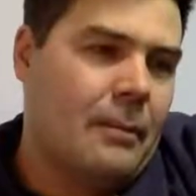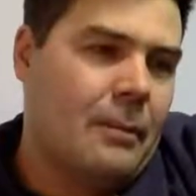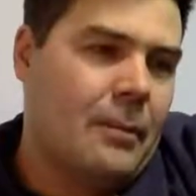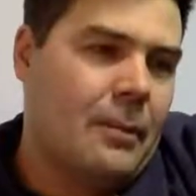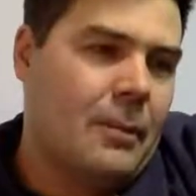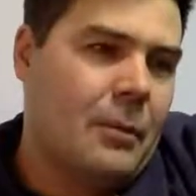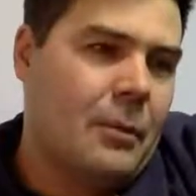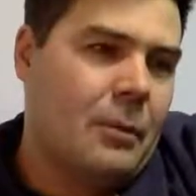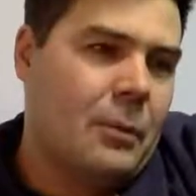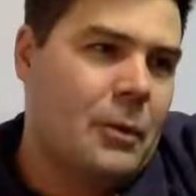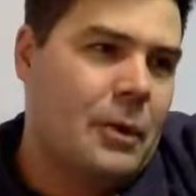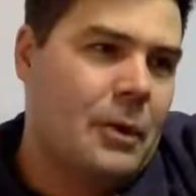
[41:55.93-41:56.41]

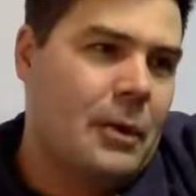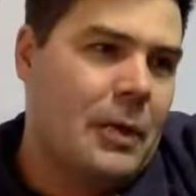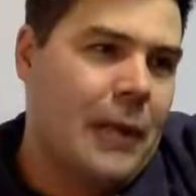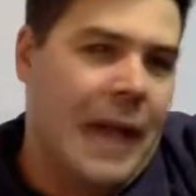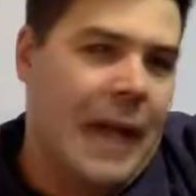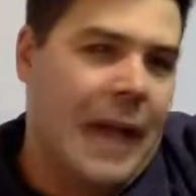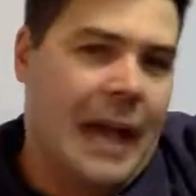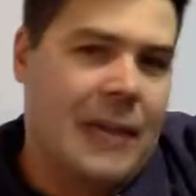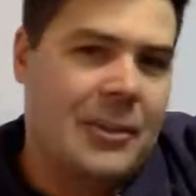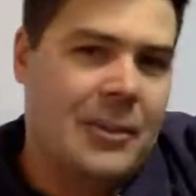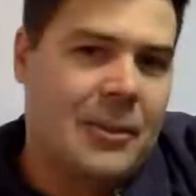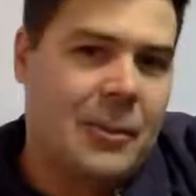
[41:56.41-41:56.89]
the real
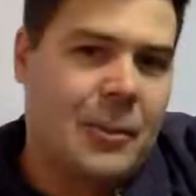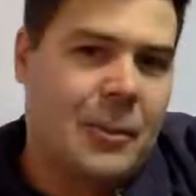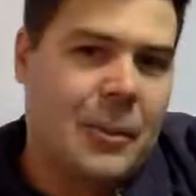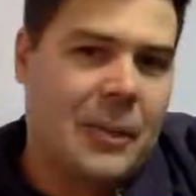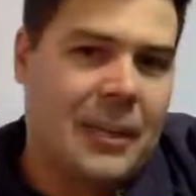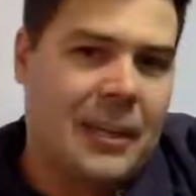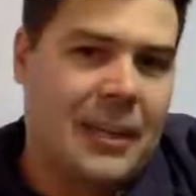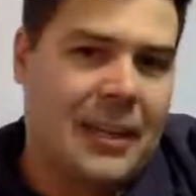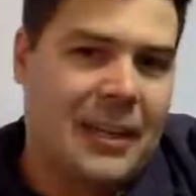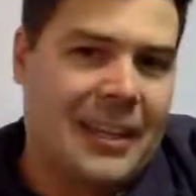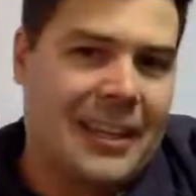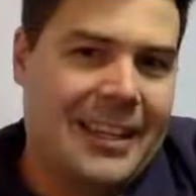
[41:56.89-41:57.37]
asshole
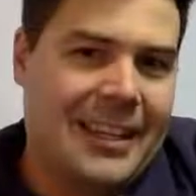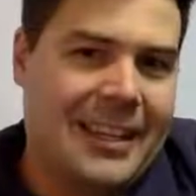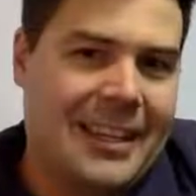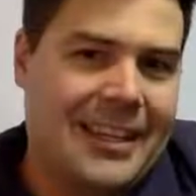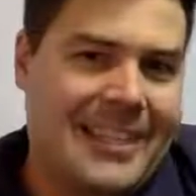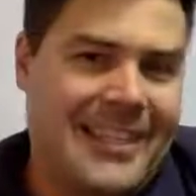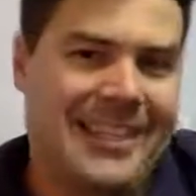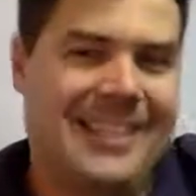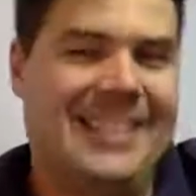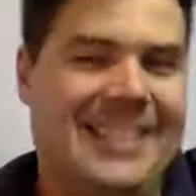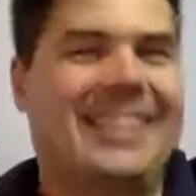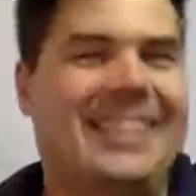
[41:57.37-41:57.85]

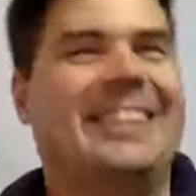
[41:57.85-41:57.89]
atheists.